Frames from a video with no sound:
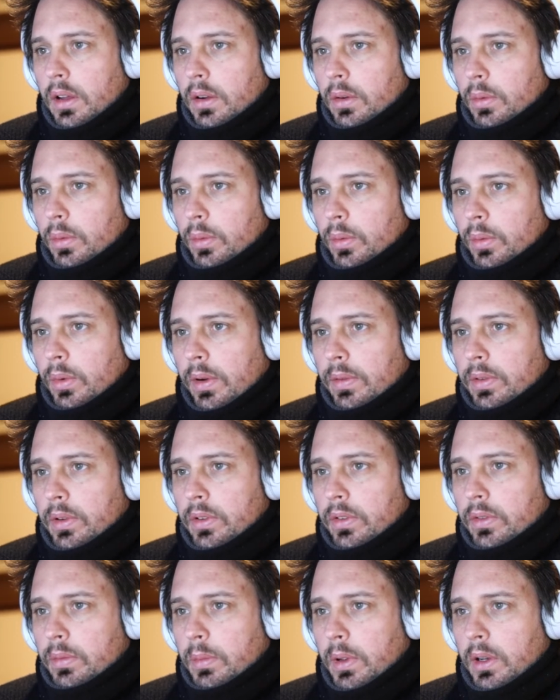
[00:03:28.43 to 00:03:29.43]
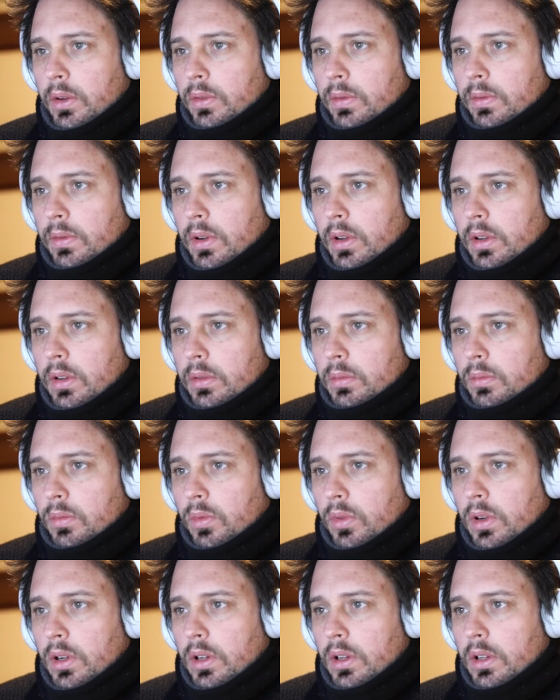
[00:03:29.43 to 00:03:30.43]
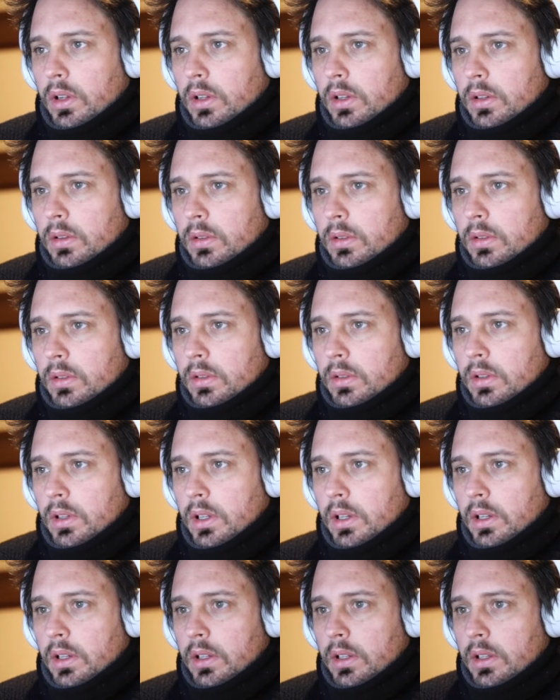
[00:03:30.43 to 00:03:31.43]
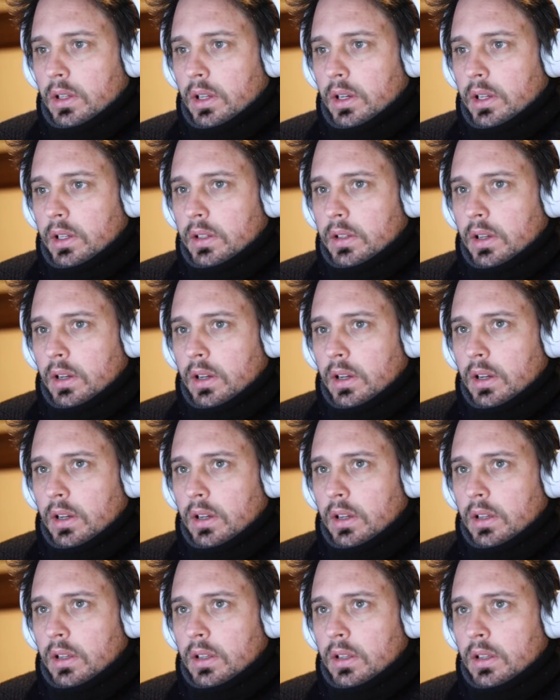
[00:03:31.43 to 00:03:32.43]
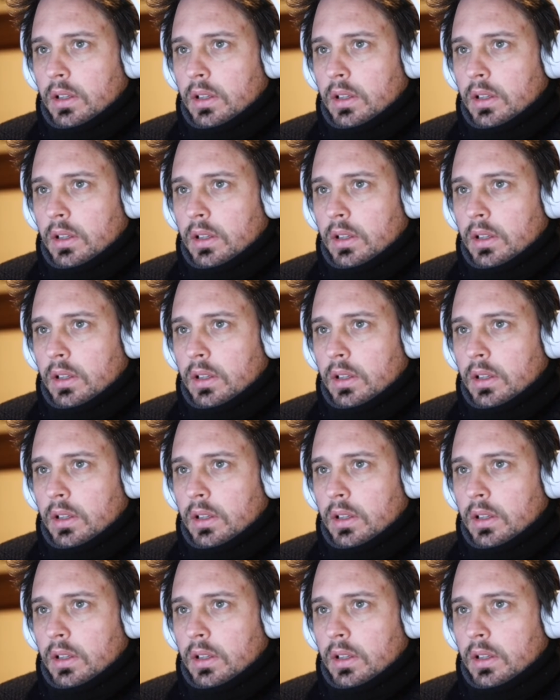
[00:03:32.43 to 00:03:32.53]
Reference manual volume 1, la-di-di la-di-da.